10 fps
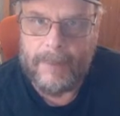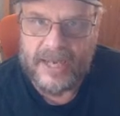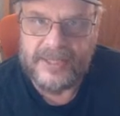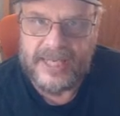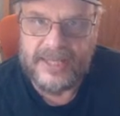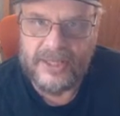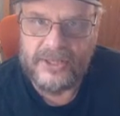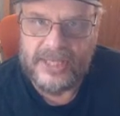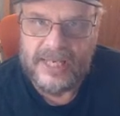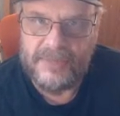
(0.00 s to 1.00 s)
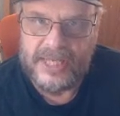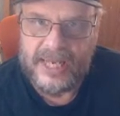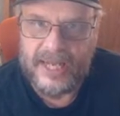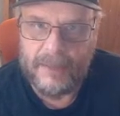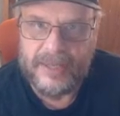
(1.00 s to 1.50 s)
busting at the seams to
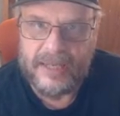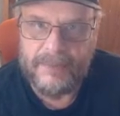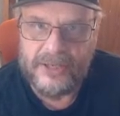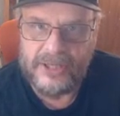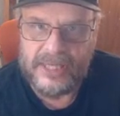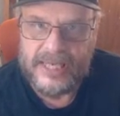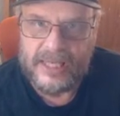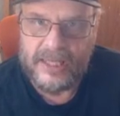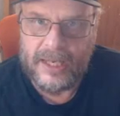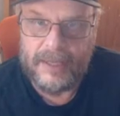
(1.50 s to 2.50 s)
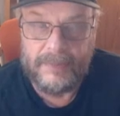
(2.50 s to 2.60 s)
get up on the major league club?